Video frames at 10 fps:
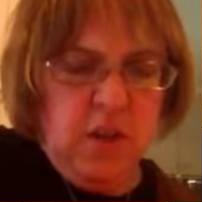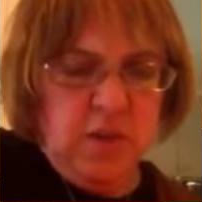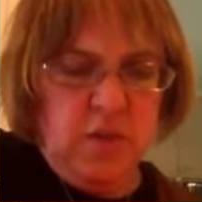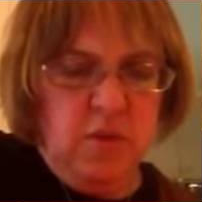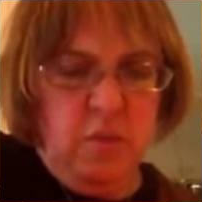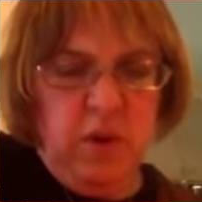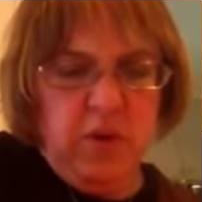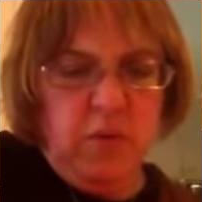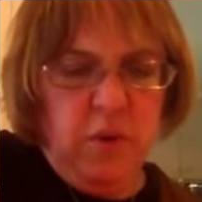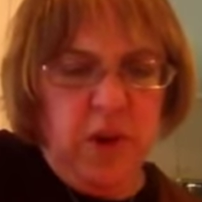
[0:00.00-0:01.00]
So
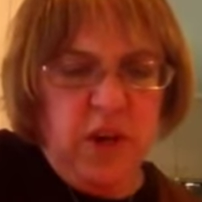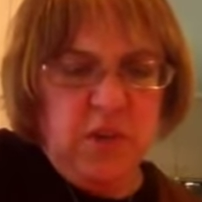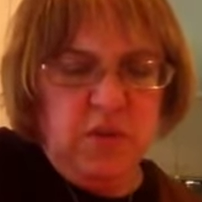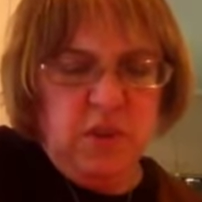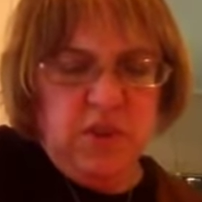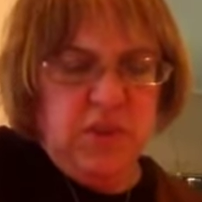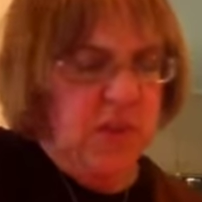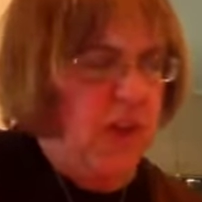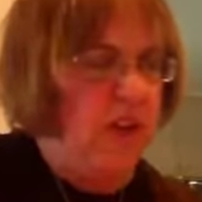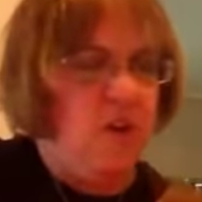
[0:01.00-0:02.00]
the way I do this
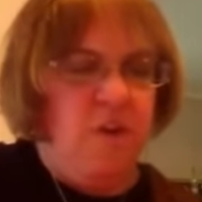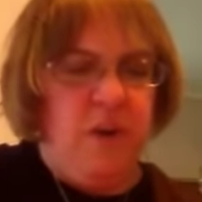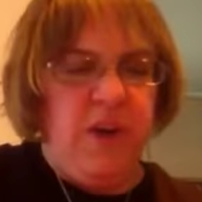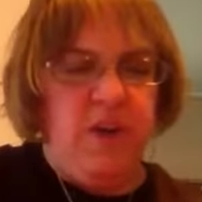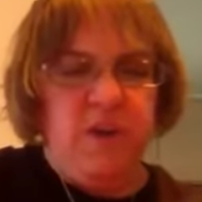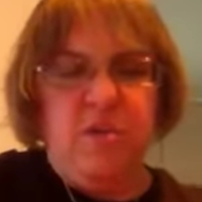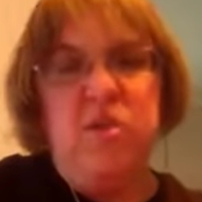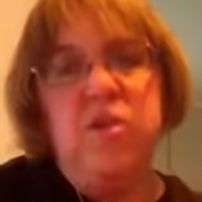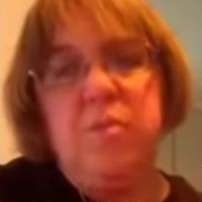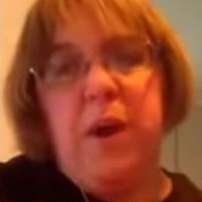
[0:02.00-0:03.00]
is I go
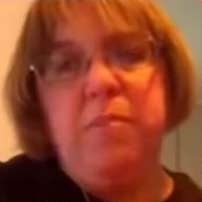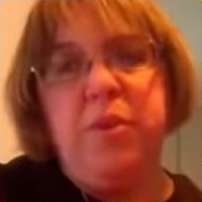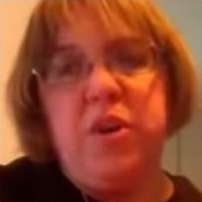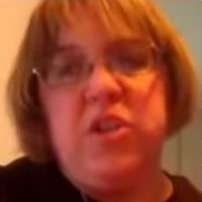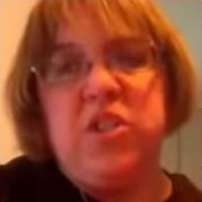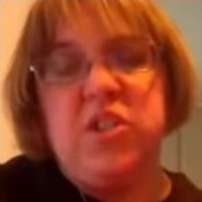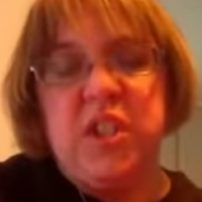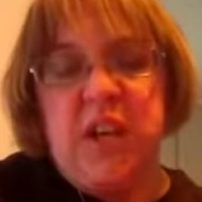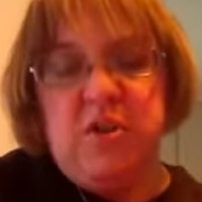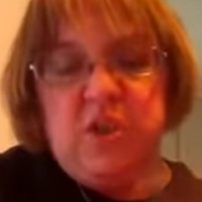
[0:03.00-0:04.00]
into my book just
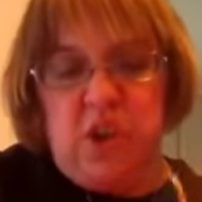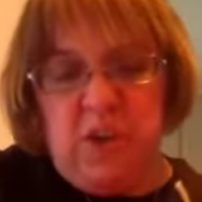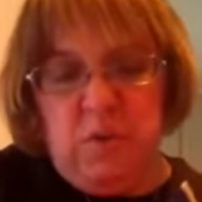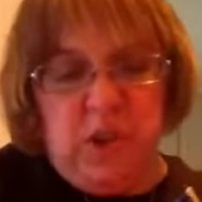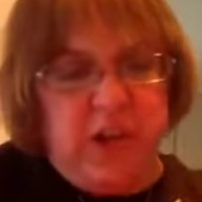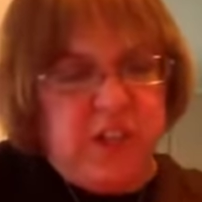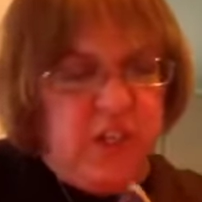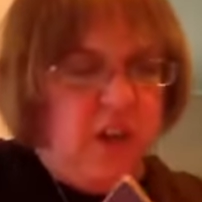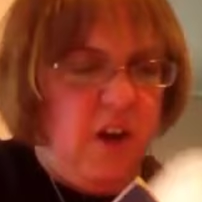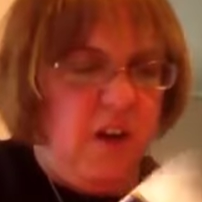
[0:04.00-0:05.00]
to get a general
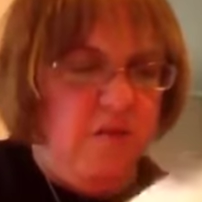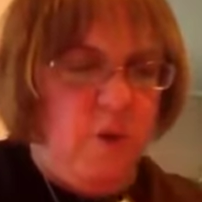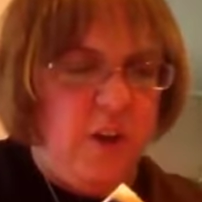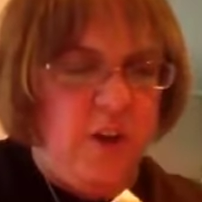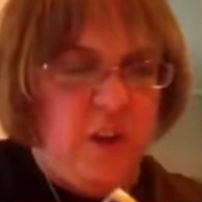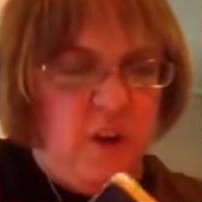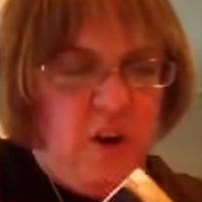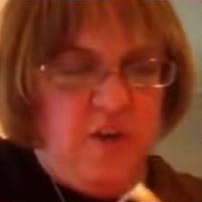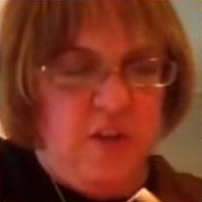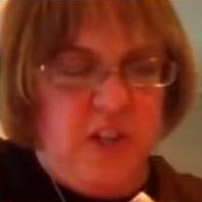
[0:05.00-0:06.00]
idea of what the
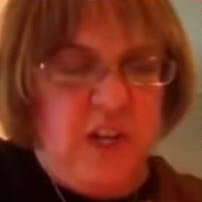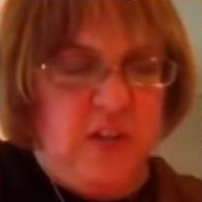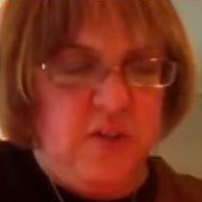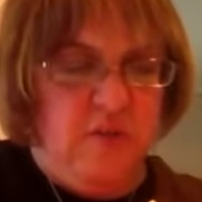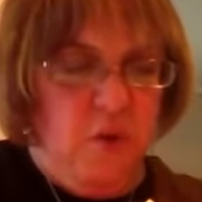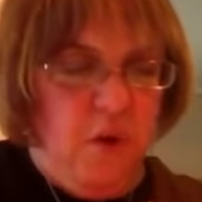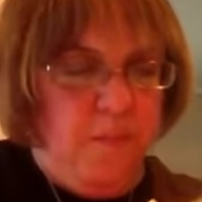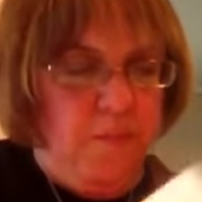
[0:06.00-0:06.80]
card stands for.